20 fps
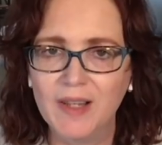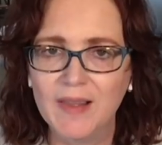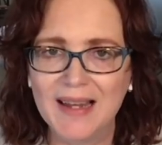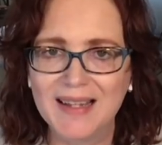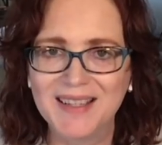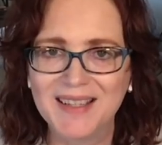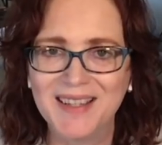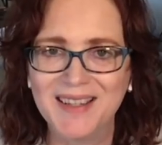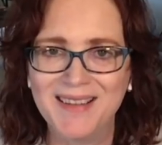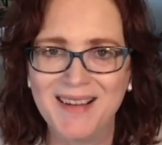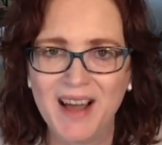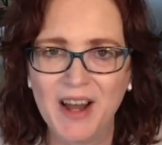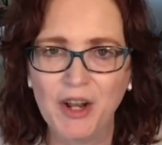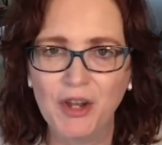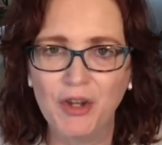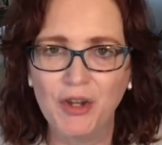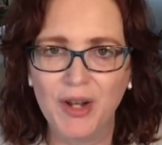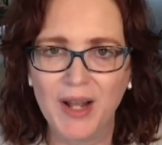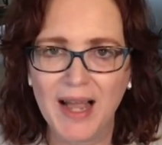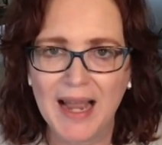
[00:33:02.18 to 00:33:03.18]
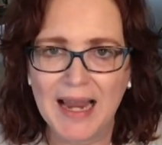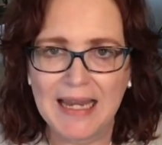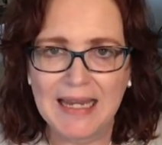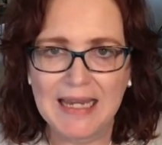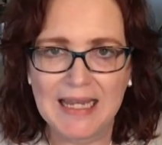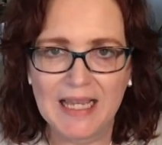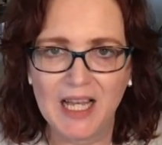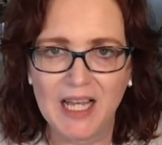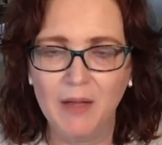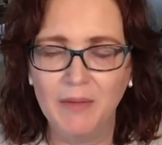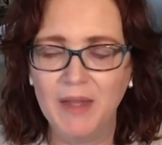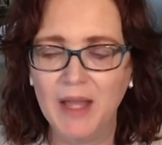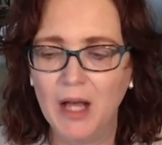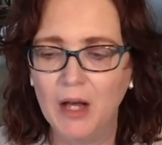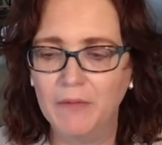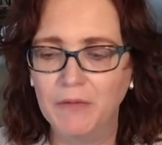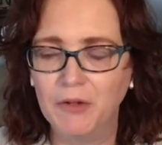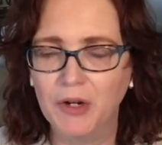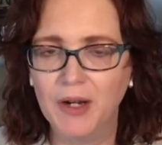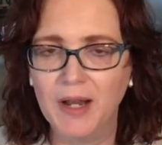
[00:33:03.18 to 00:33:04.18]
that's not a good idea. Now,
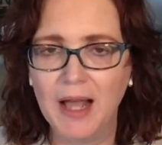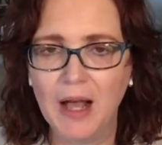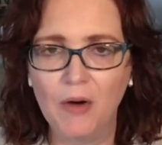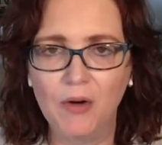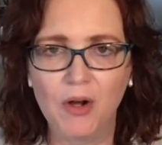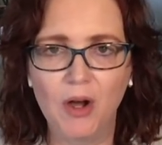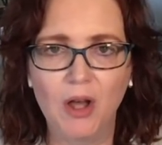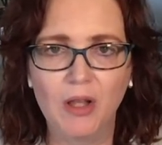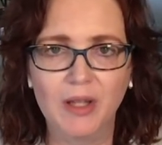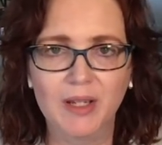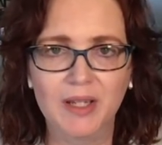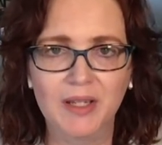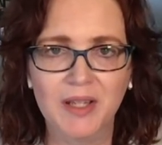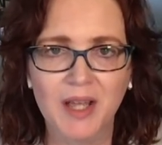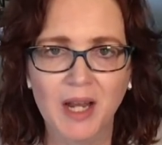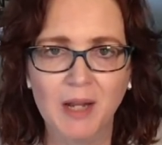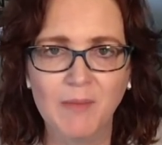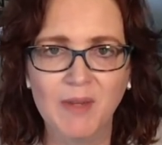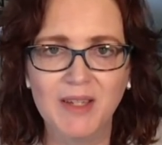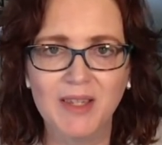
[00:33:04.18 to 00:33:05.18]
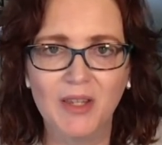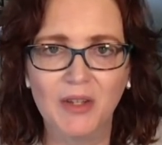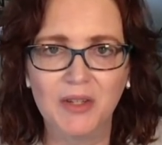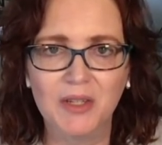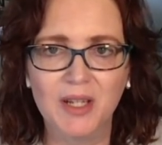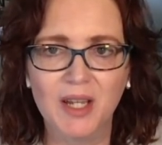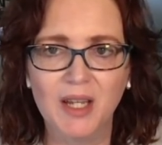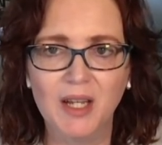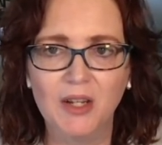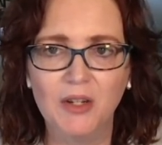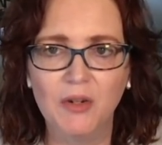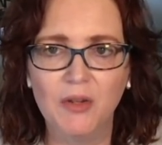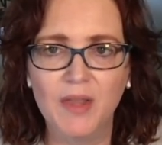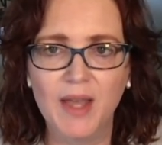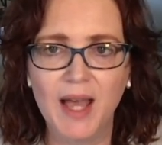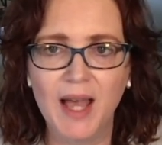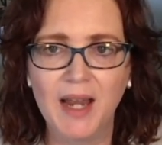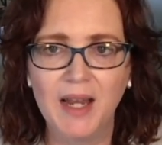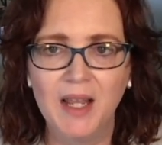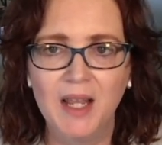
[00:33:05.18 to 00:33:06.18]
if you're an Alcoholics Anonymous, they'll tell you to do
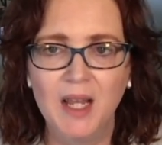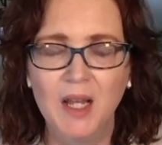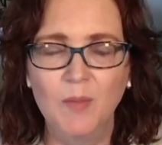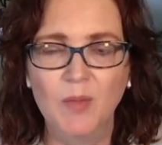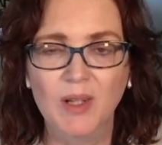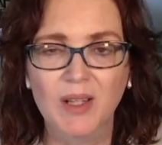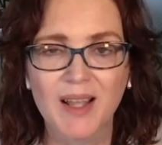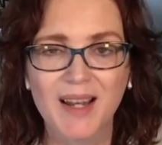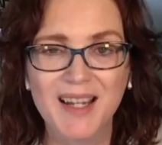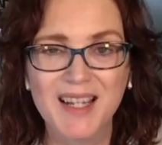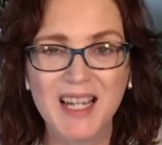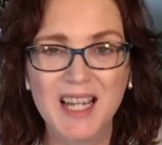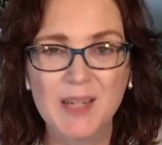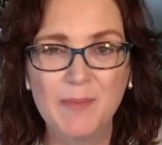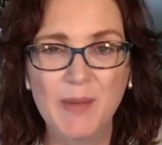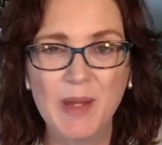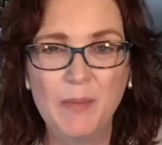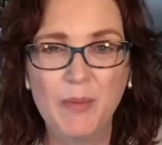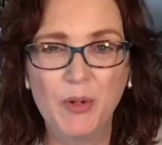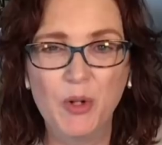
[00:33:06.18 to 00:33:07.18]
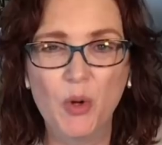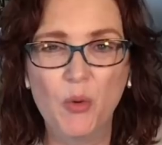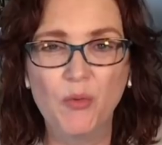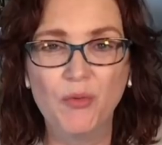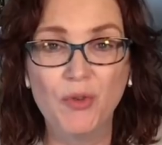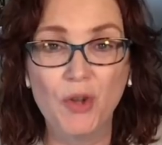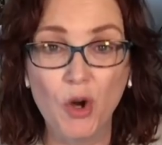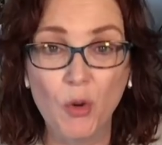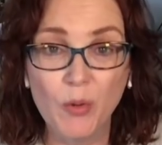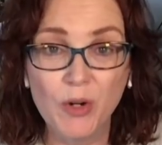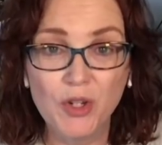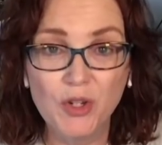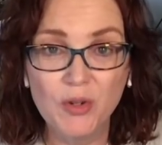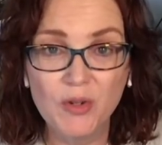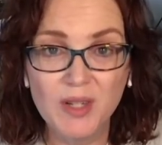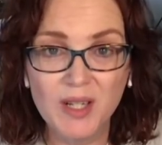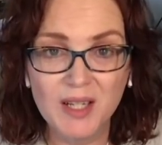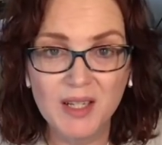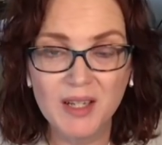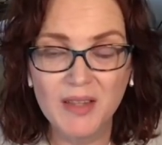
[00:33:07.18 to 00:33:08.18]
that. But a lot of times people don't know what you
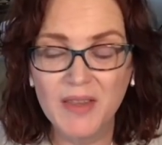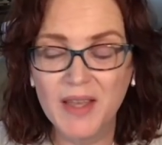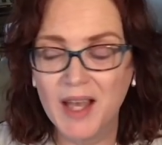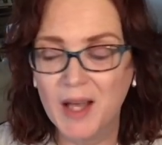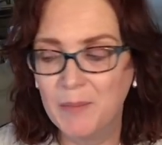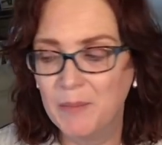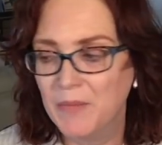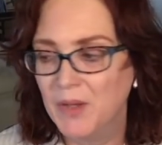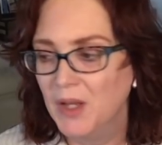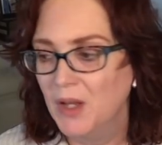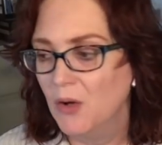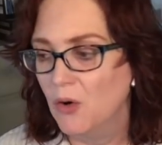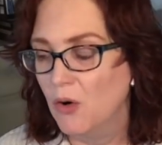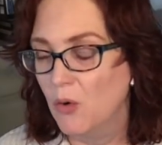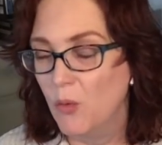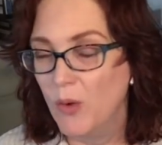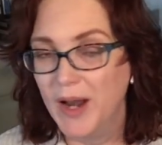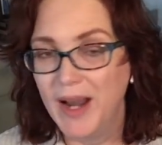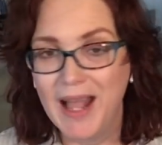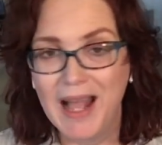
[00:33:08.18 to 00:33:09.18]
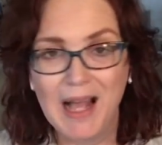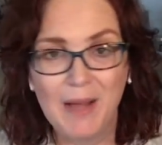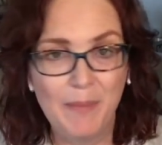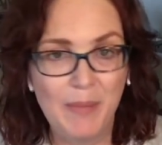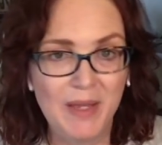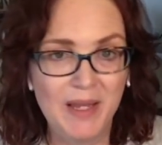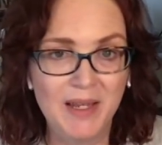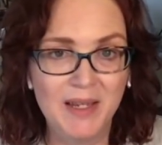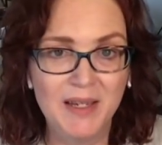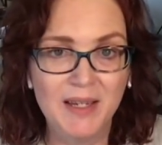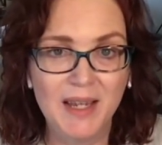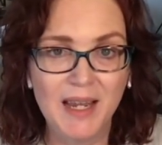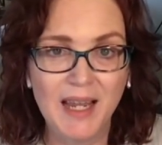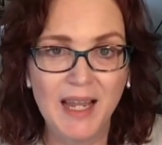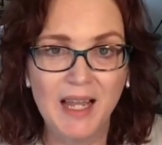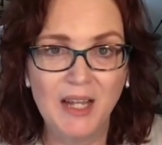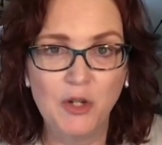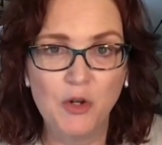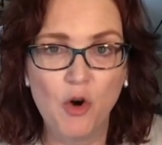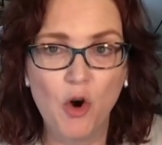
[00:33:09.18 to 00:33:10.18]
did to them or what happened,
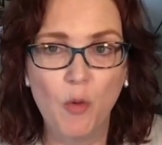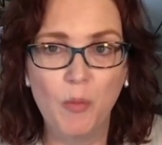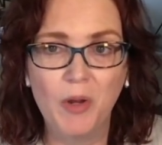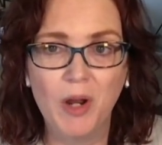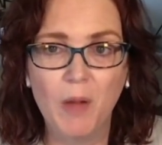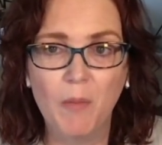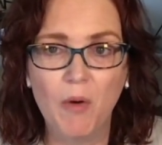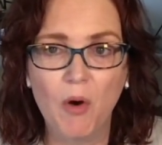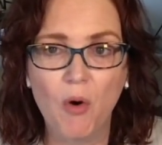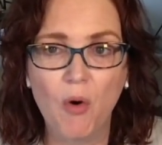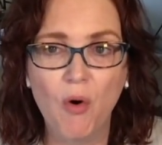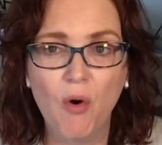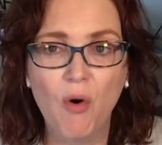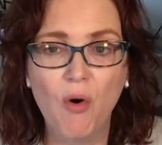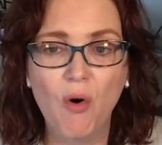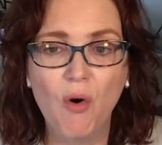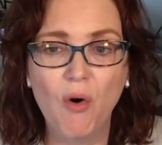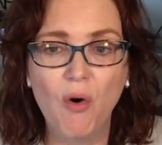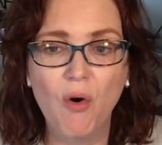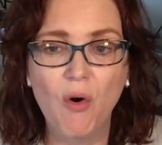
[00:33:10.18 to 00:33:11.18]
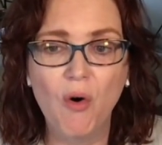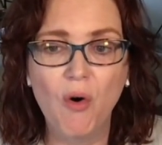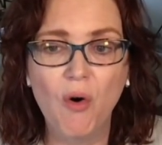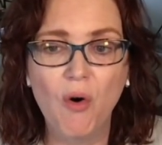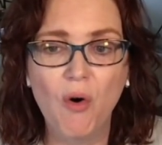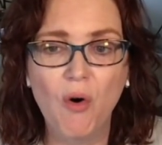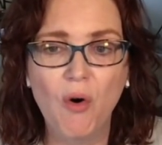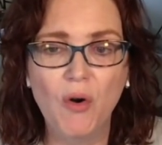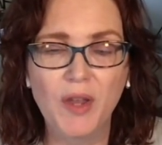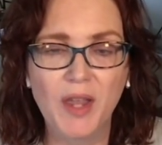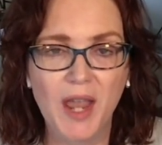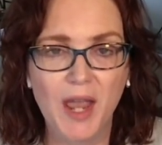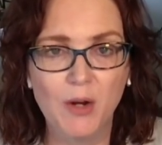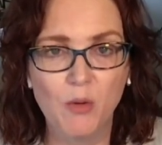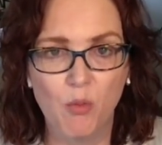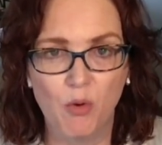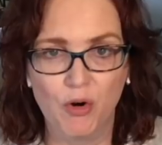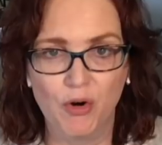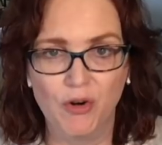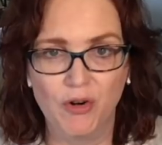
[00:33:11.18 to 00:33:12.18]
and you open up a whole can
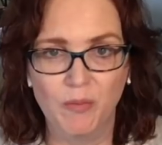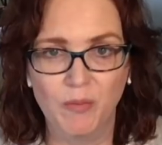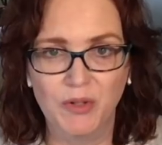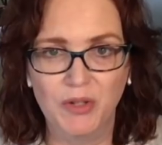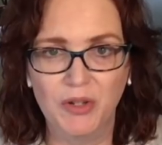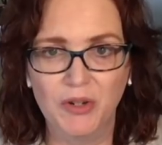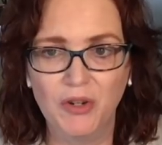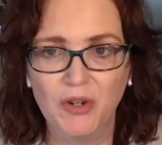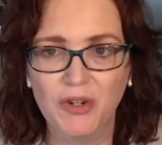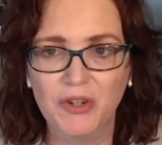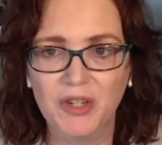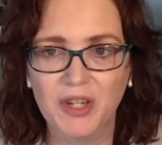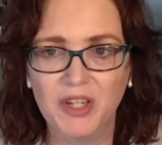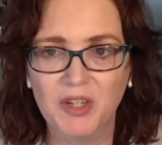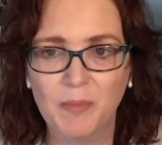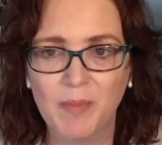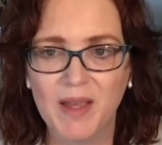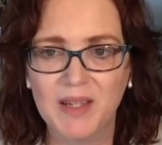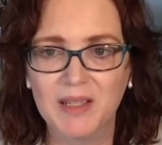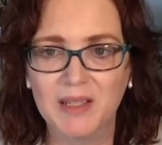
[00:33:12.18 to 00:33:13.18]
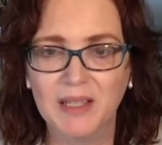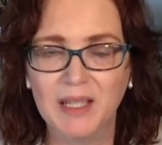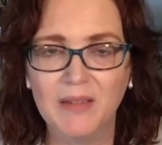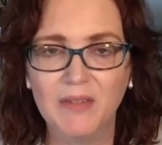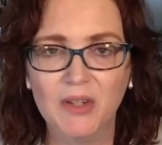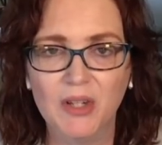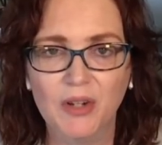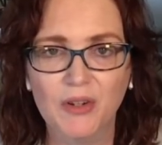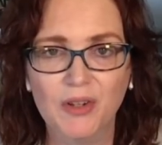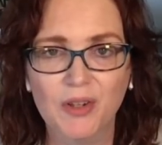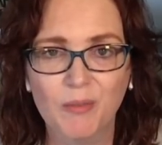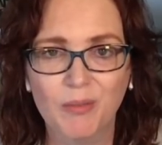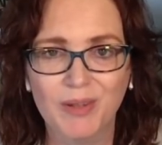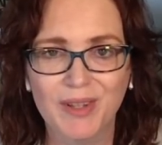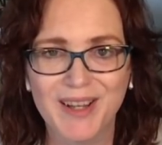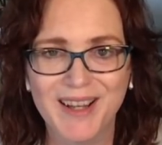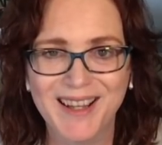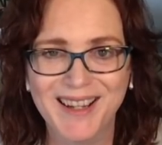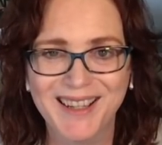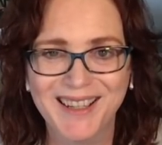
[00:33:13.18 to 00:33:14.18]
of worms. So usually it's best to leave it under the
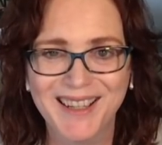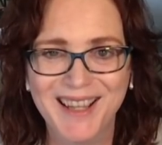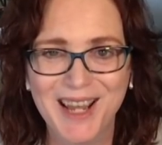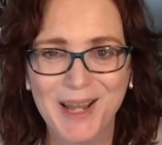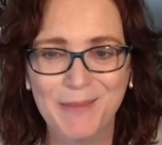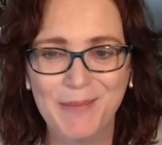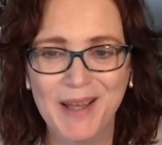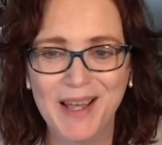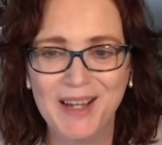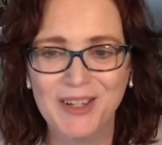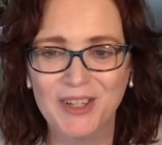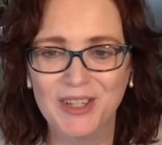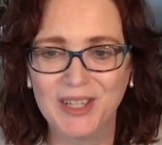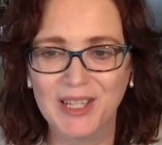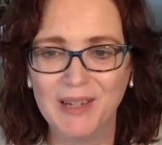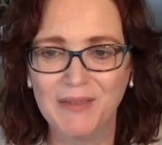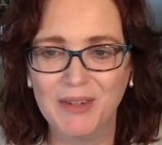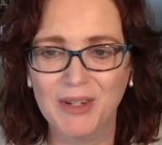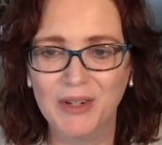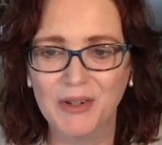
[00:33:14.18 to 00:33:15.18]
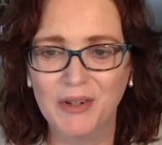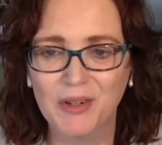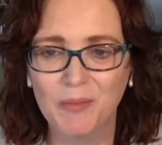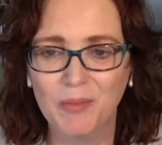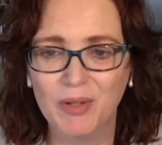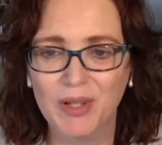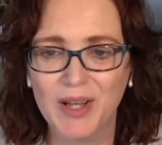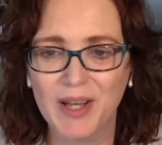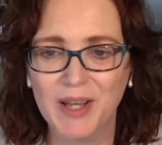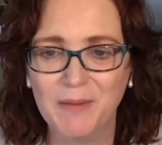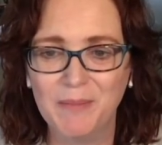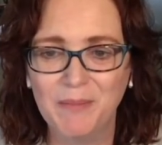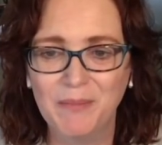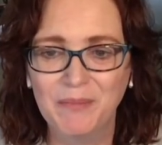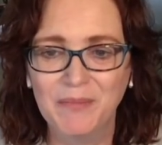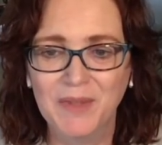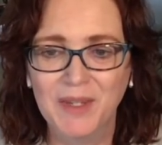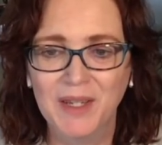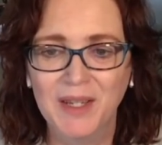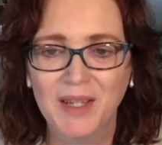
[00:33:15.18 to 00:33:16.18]
blood. Amen. Just leave it under the blood.
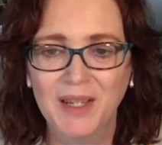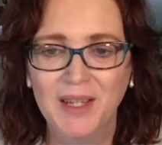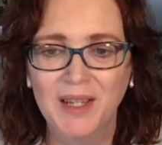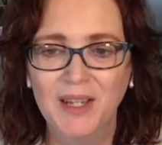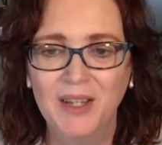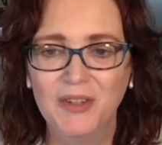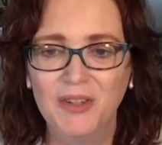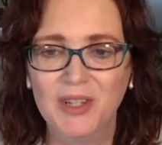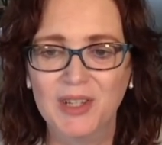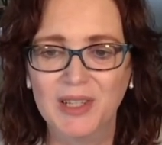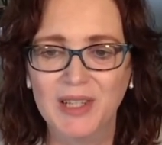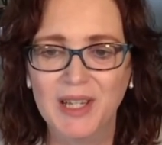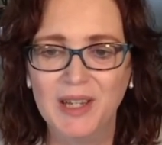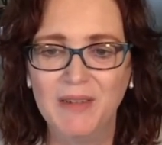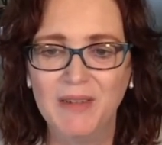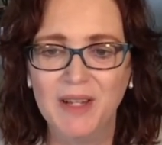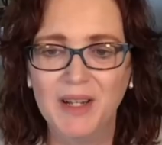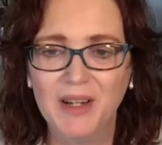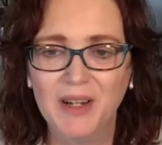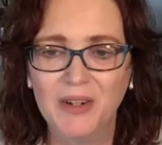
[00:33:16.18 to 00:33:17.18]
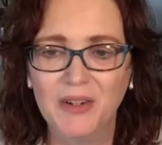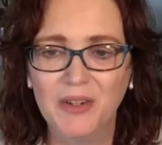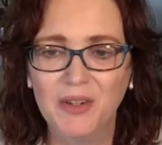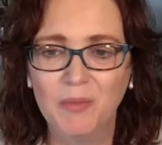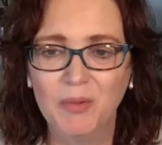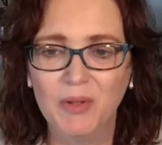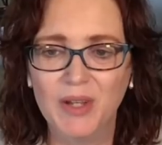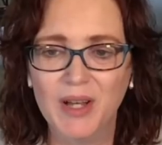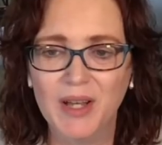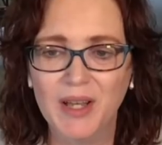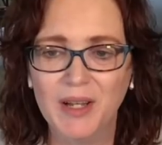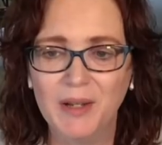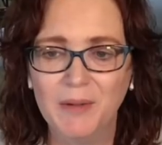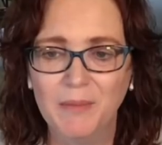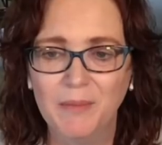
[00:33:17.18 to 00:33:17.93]
Just leave it under the blood.